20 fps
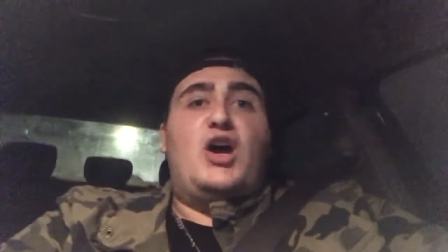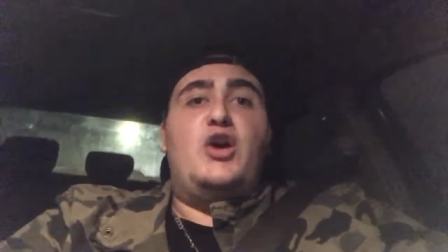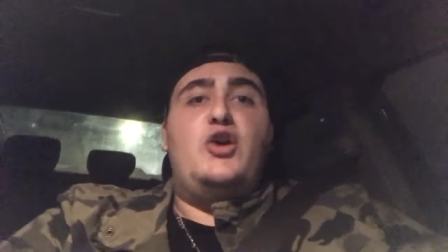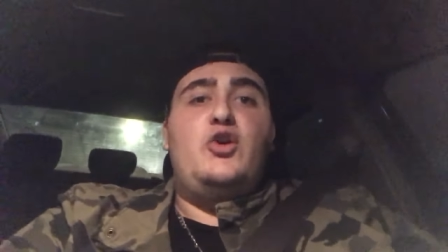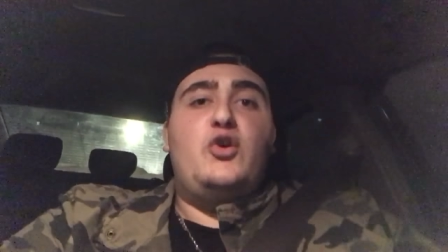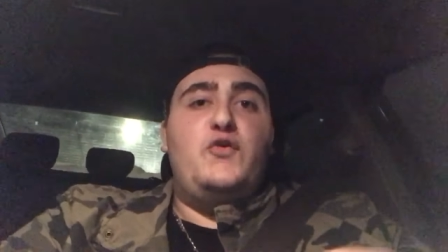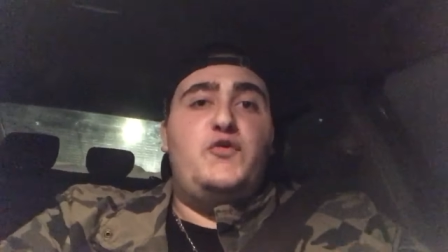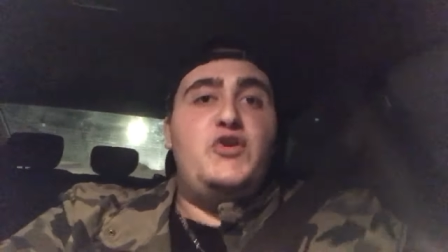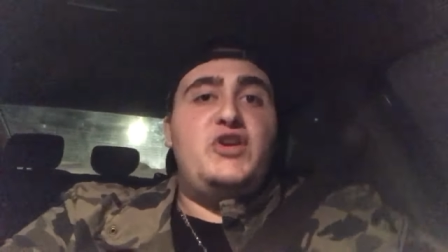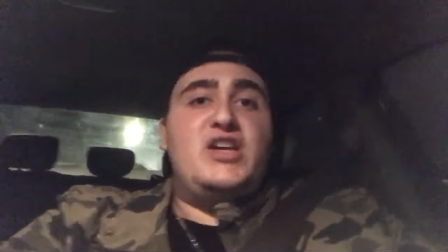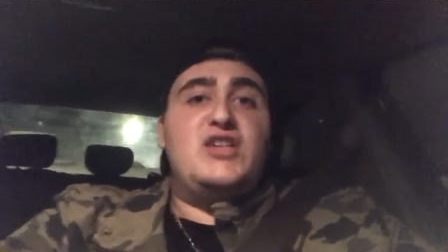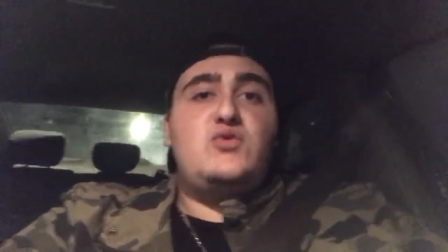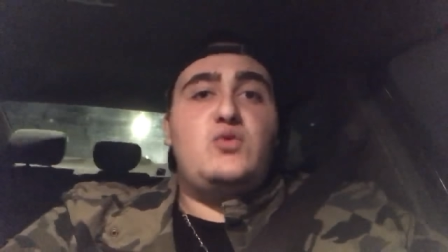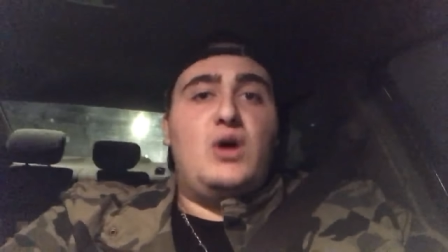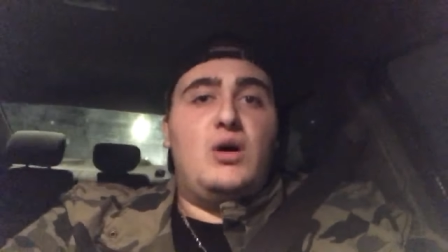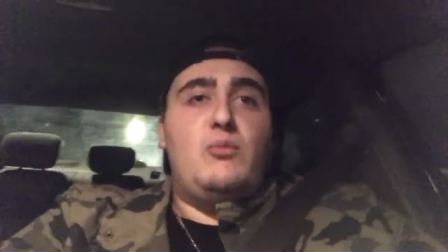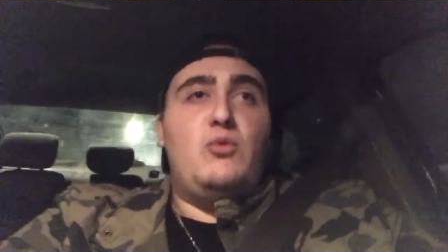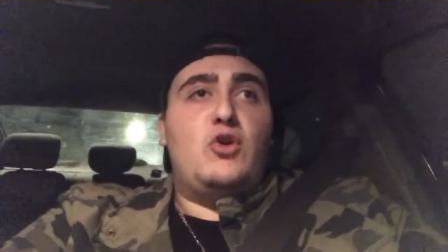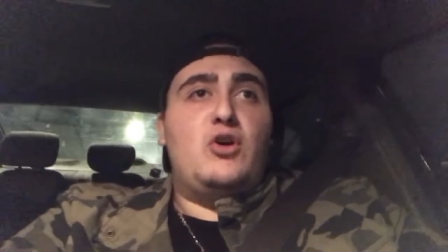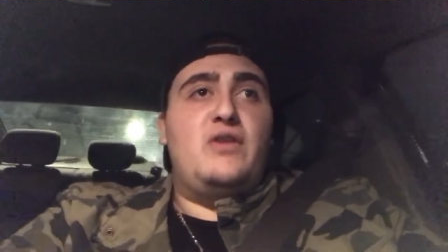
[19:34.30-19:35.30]
I don't know if you guys
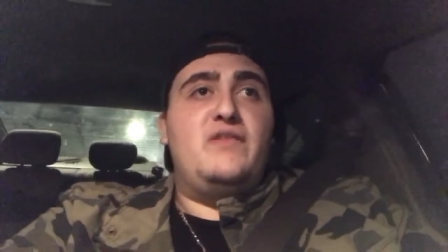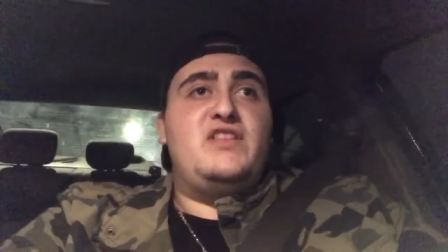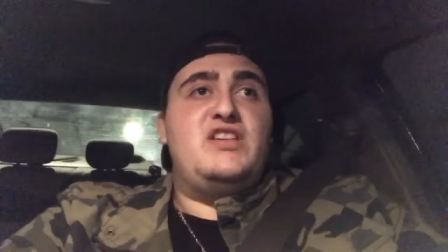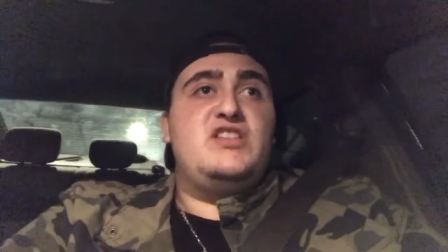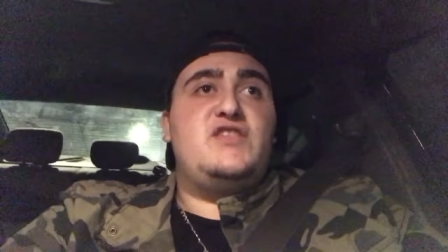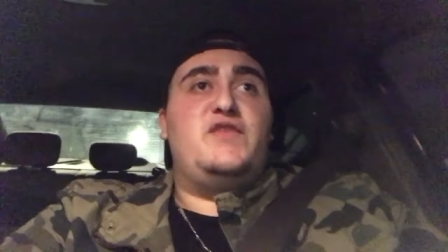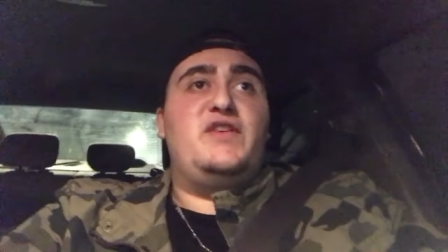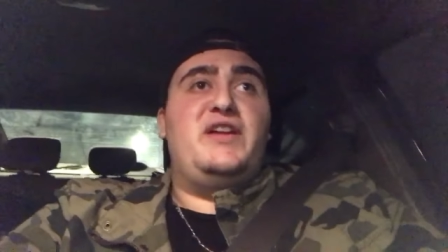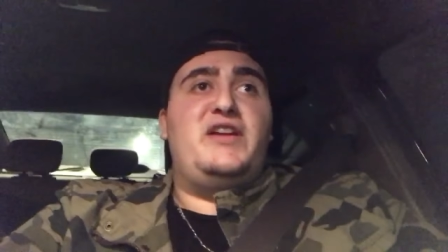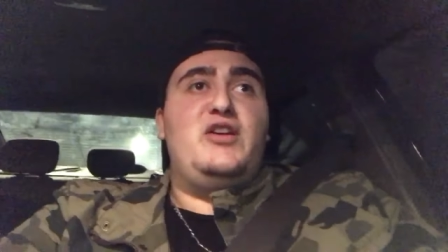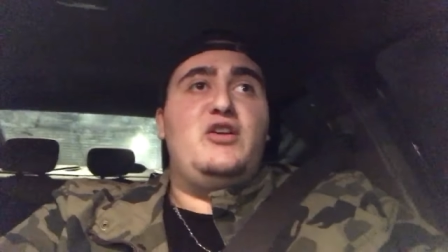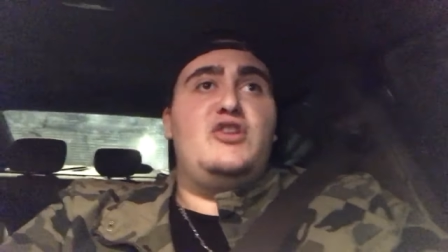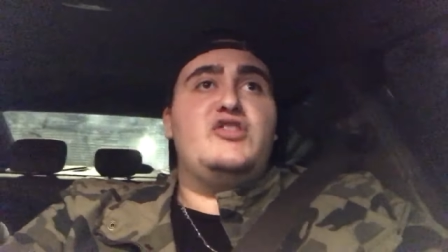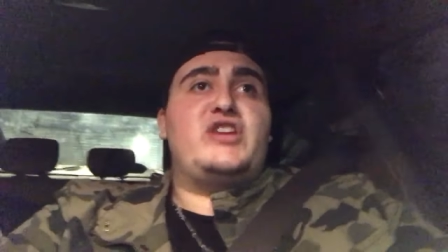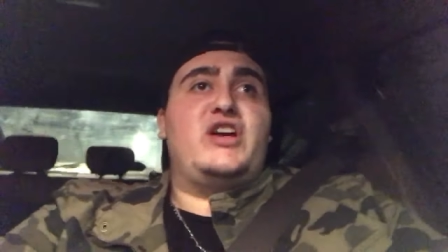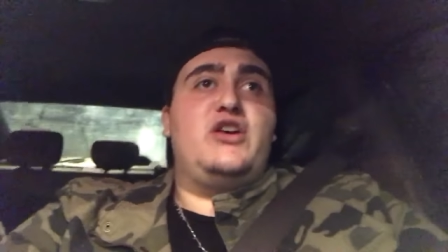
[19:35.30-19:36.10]
want more of these videos.